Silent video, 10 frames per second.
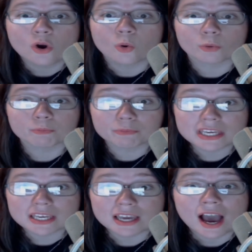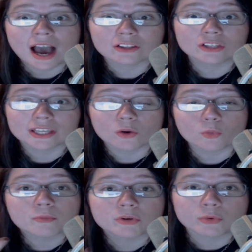or B, I look like a
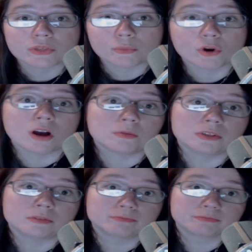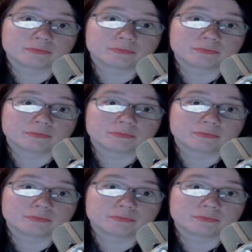woman with a problem.